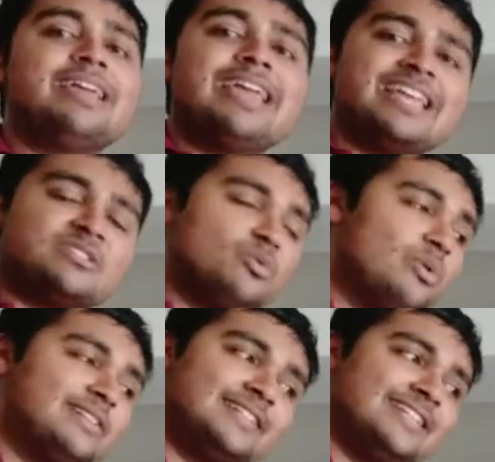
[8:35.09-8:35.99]
is
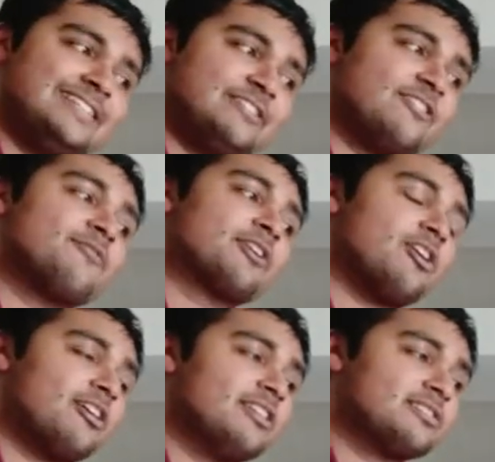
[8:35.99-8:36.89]
always an integer
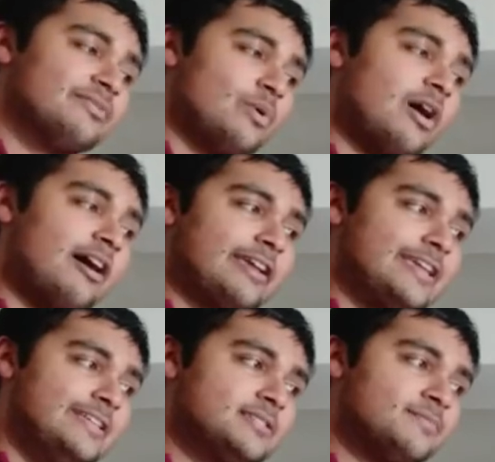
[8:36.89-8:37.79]
regardless of what I
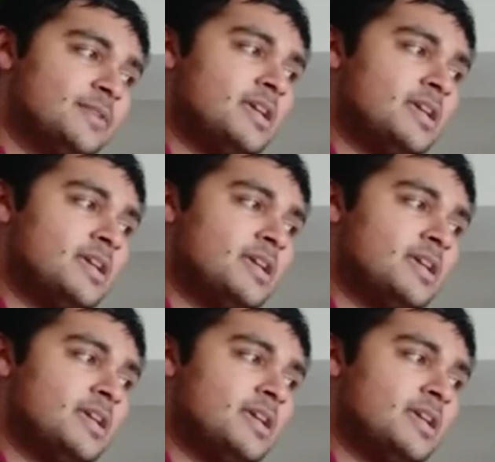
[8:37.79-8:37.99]
is.